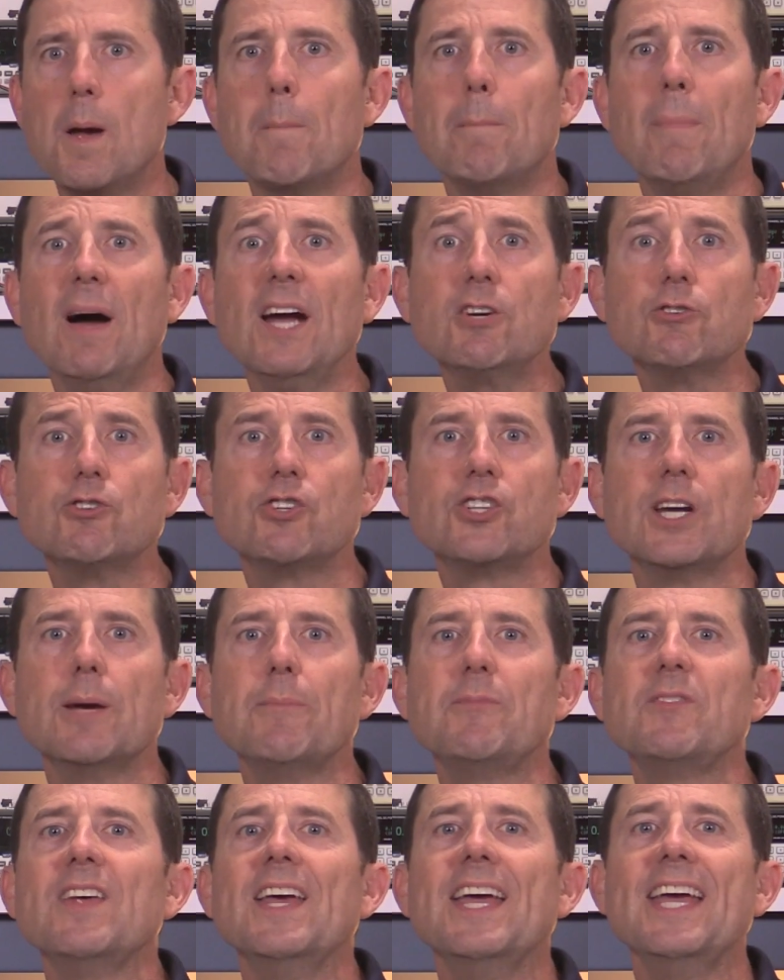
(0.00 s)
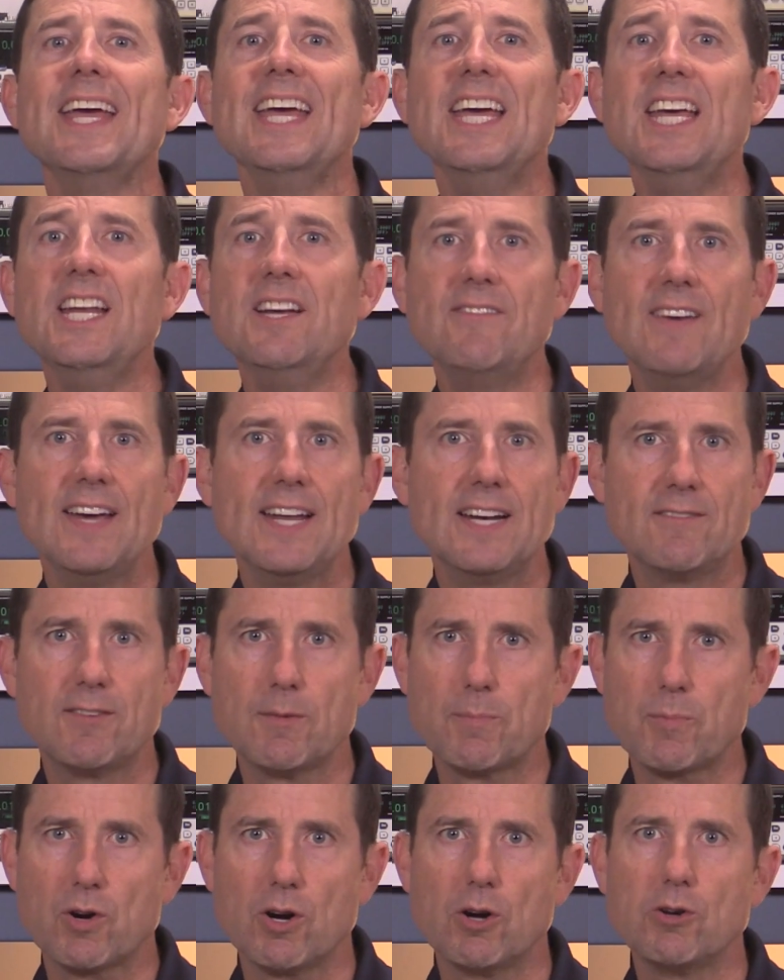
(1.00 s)
Microchip's innovative
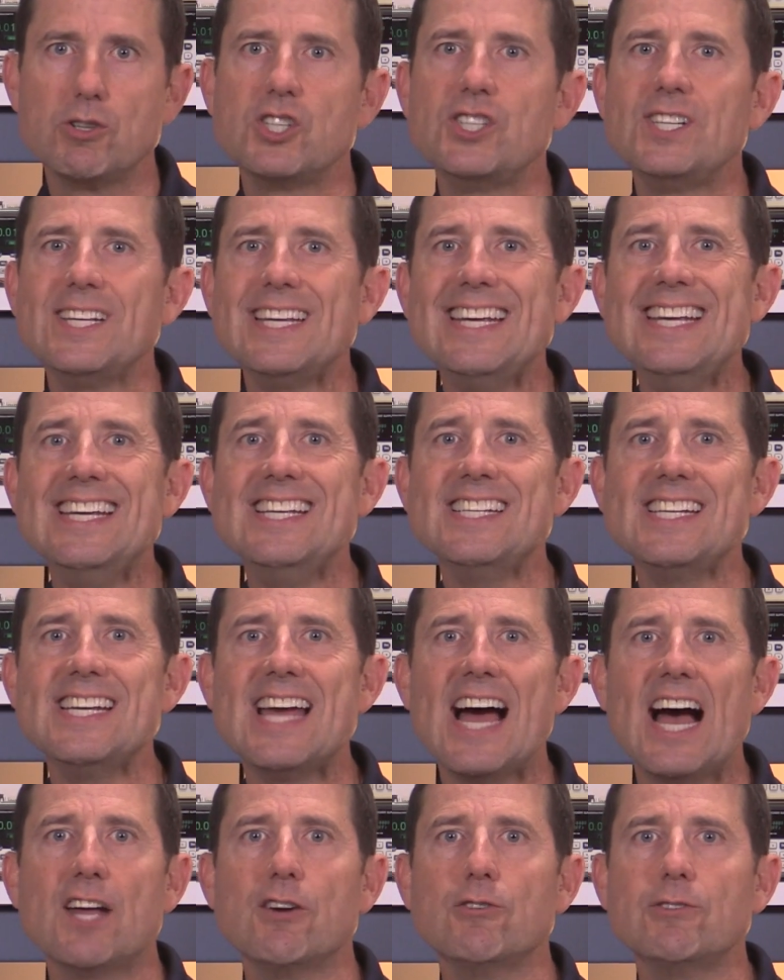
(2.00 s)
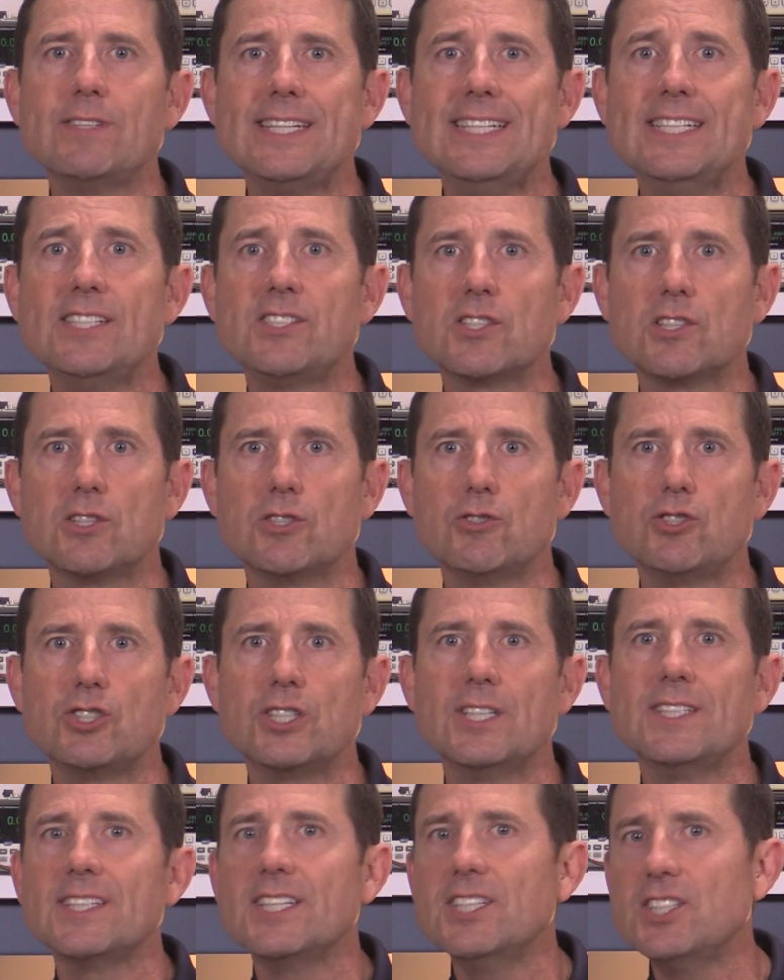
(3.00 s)
approach to easy IoT
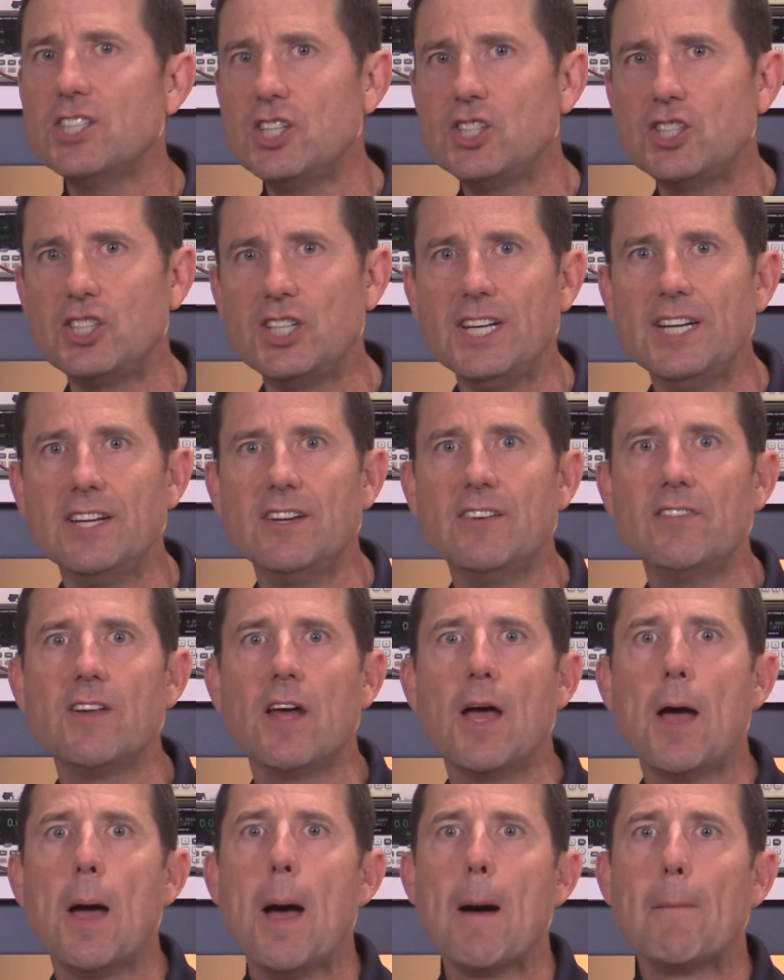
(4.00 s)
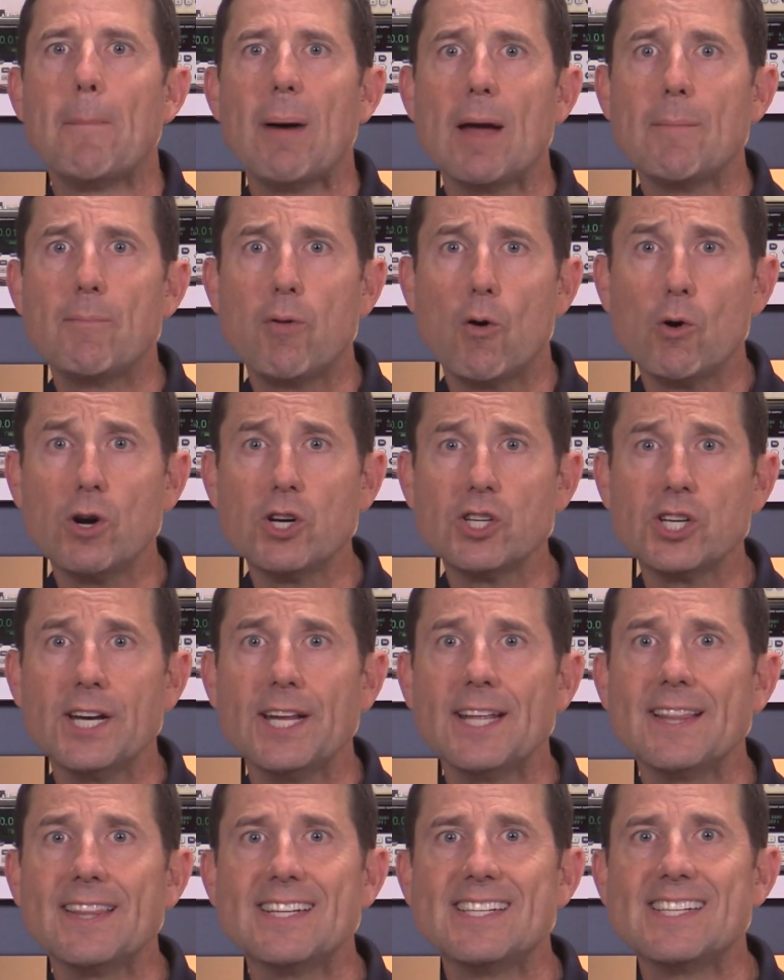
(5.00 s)
solutions is achieved by
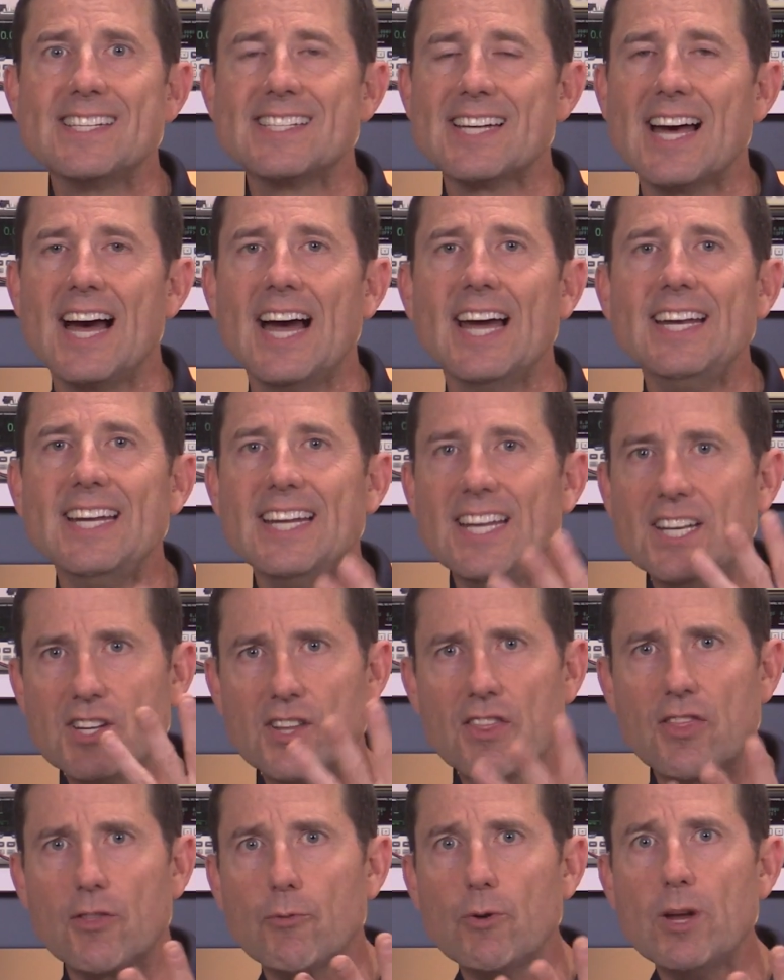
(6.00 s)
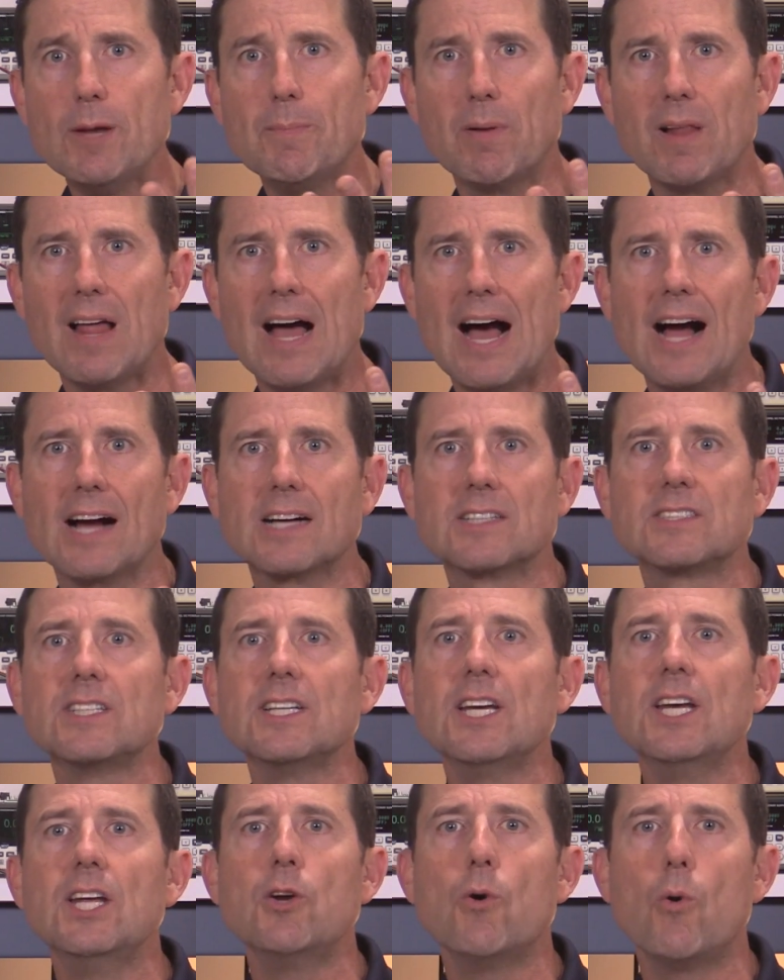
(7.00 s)
portioning the design into three blocks
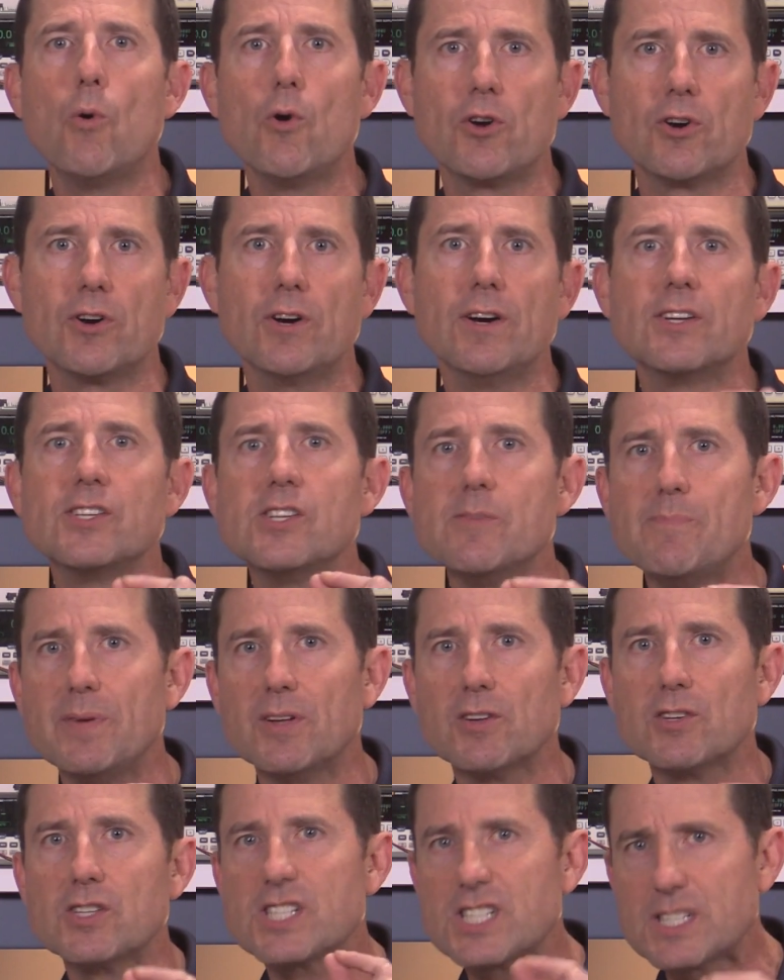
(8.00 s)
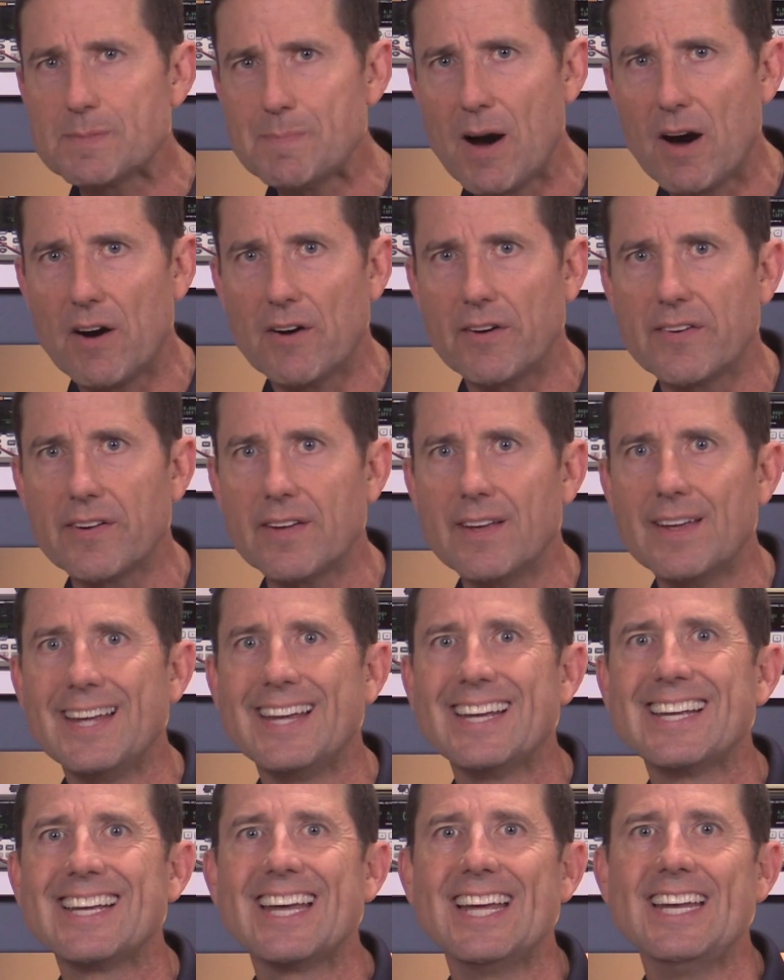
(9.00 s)
in order to build smart,
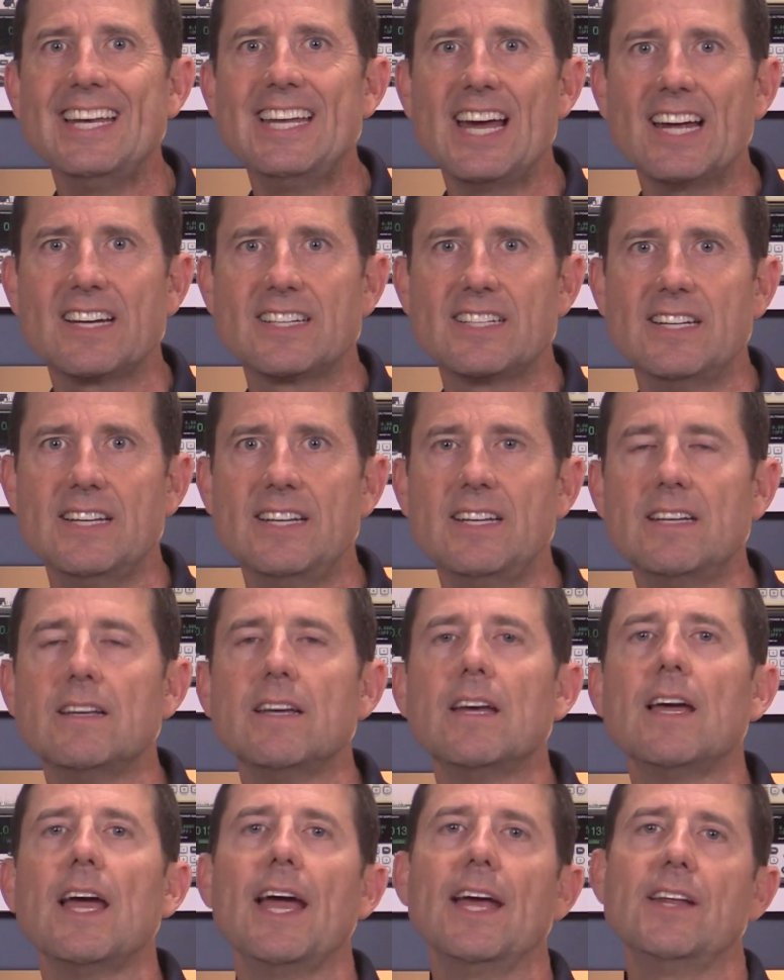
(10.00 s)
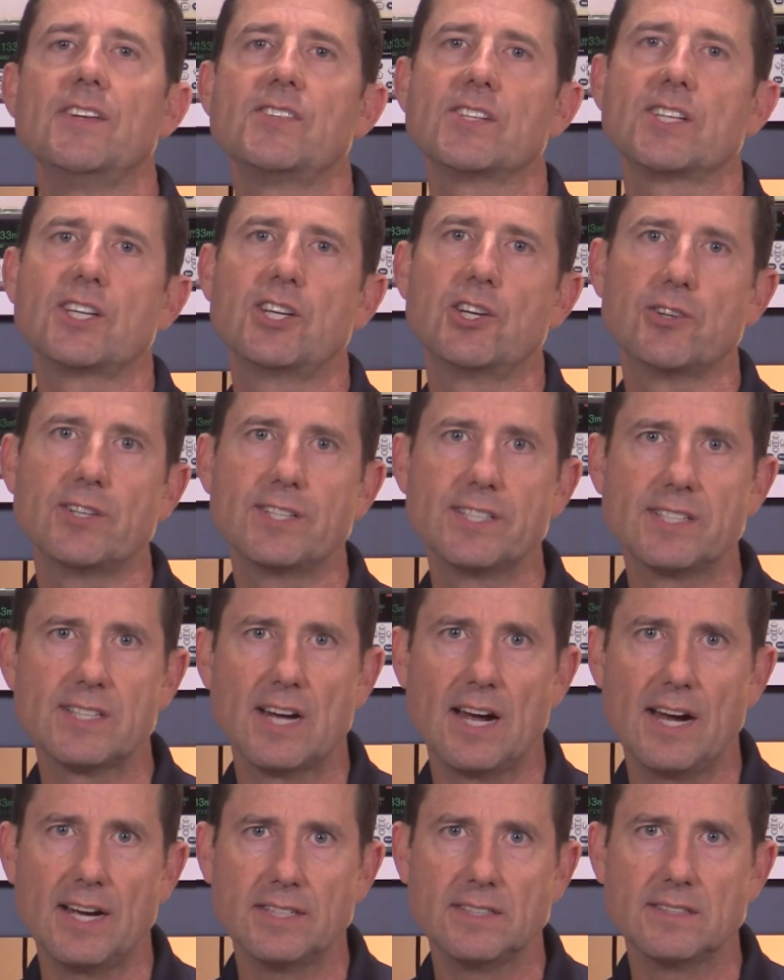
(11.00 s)
connected and secure
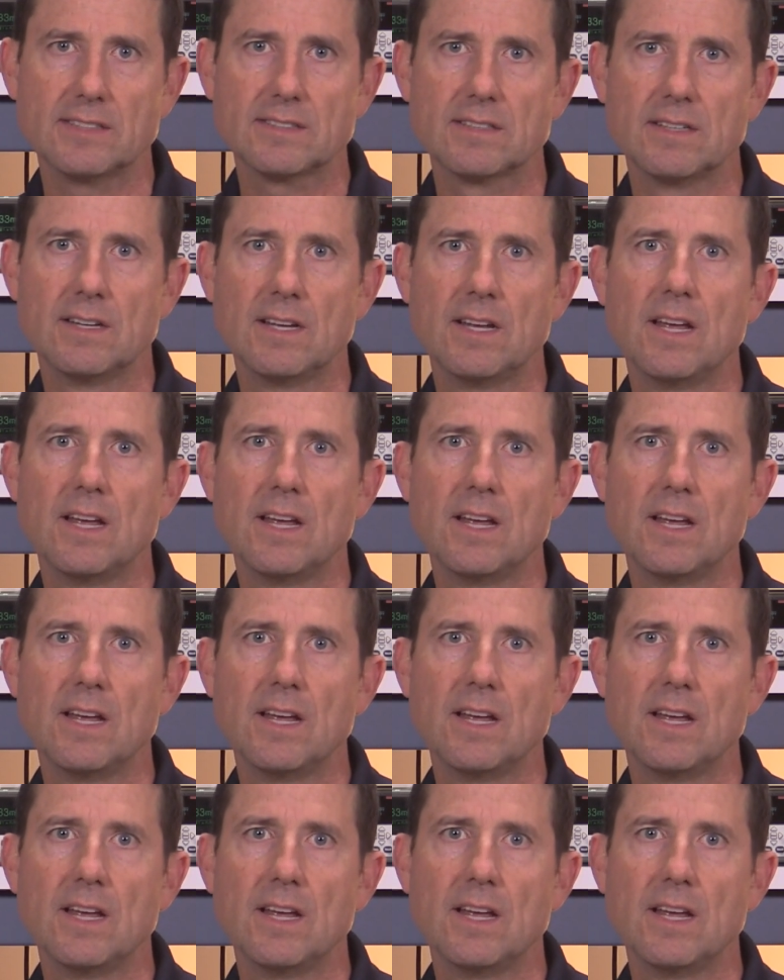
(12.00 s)
designs.